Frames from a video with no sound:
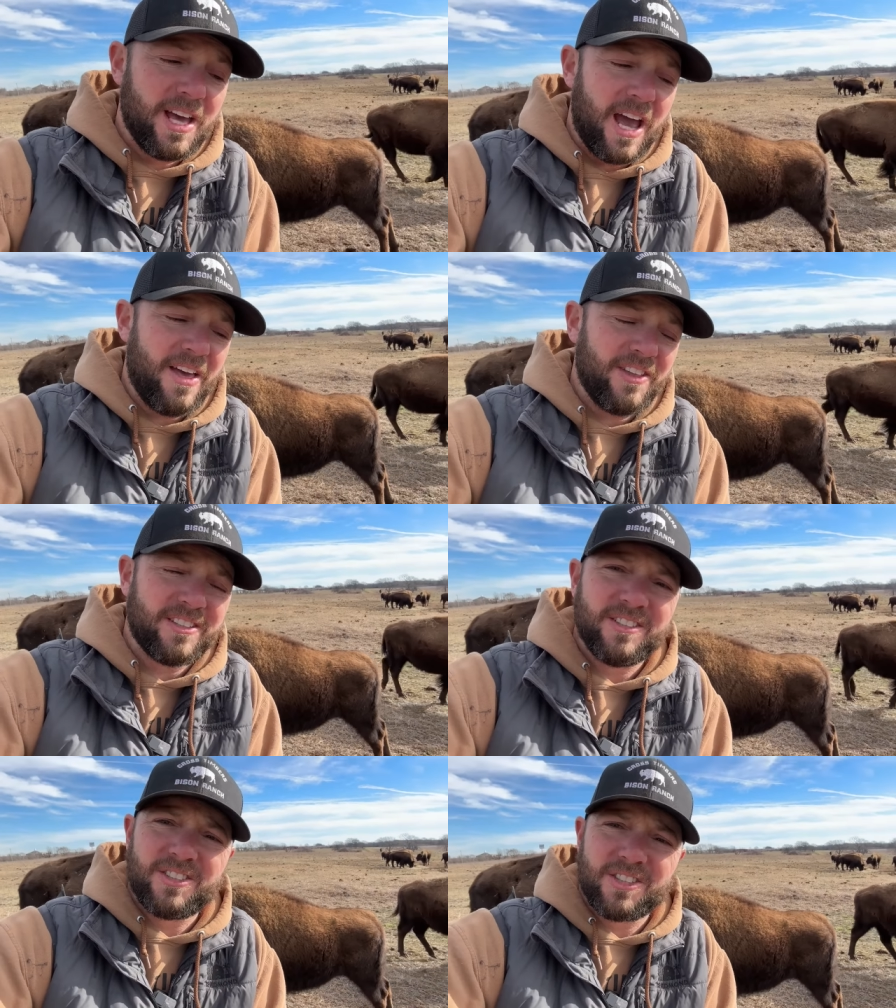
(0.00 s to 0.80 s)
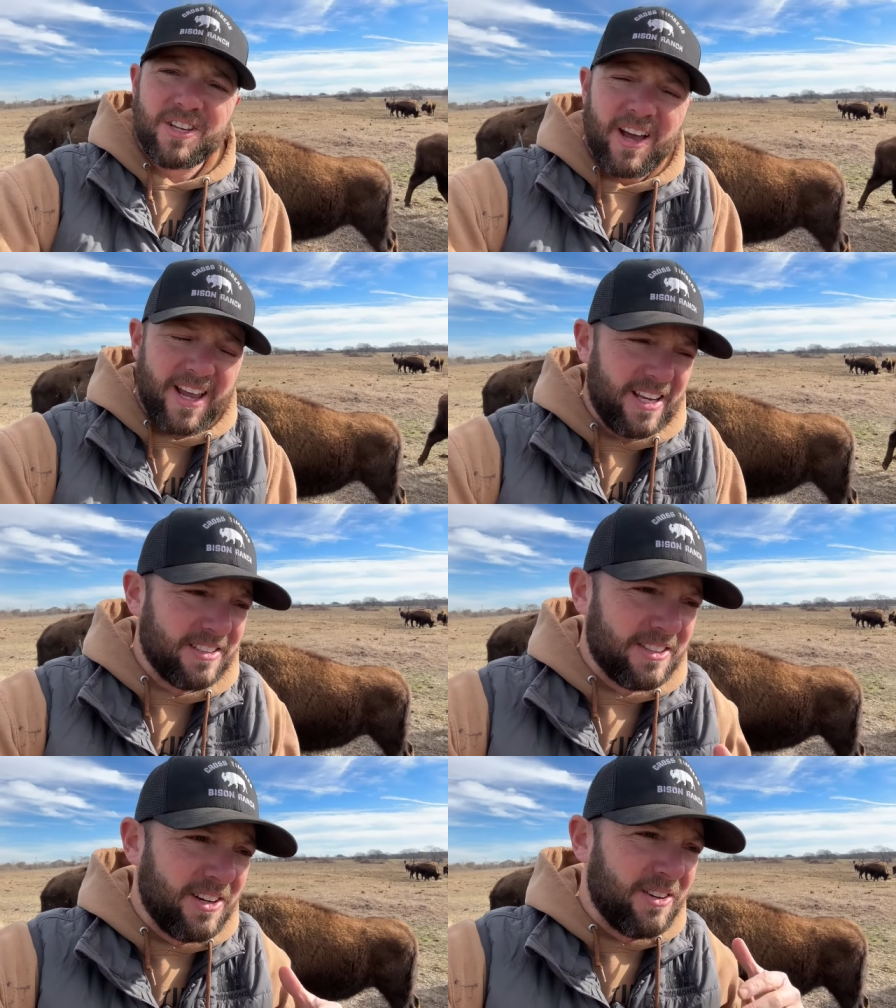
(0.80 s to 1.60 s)
And this is just not any
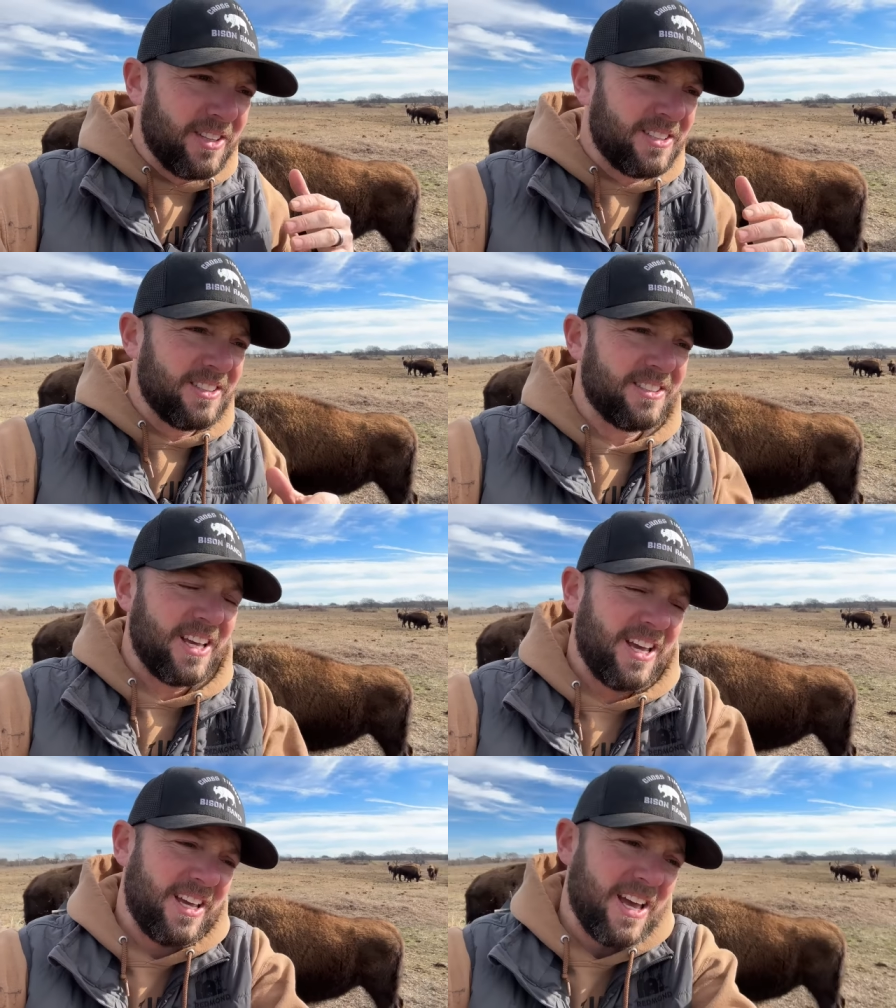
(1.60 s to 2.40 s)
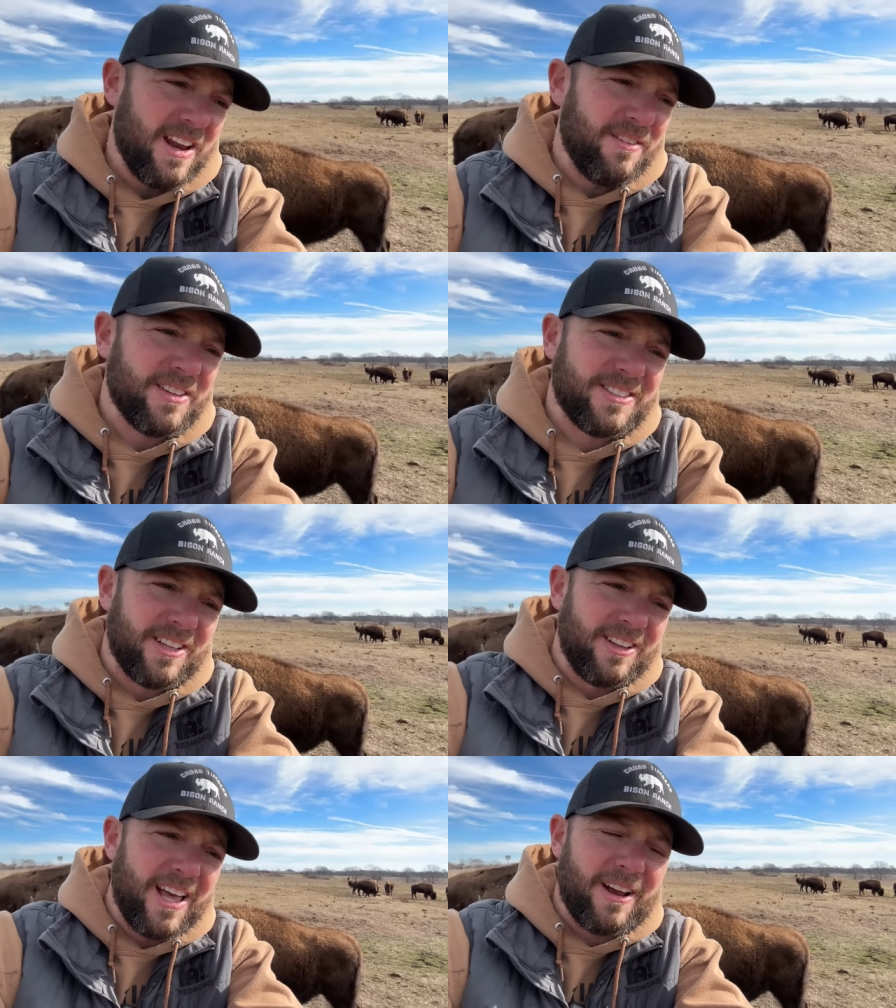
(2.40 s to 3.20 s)
sale, this is a kind of a
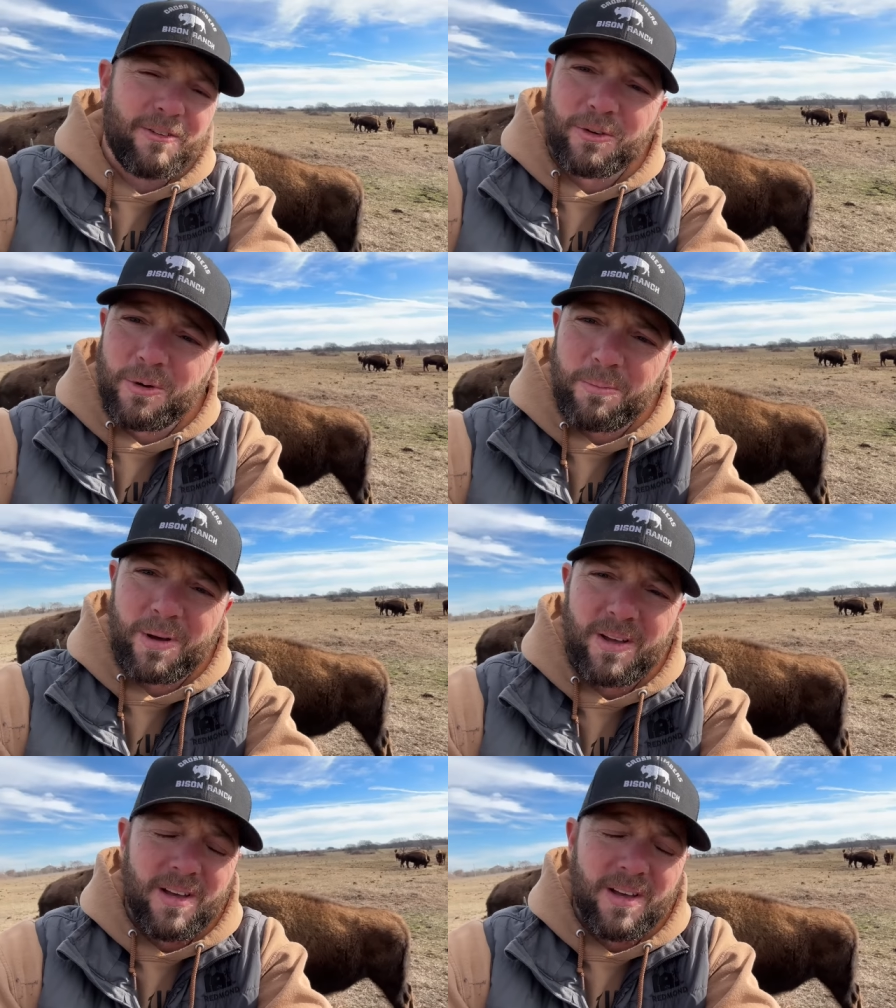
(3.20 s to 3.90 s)
select group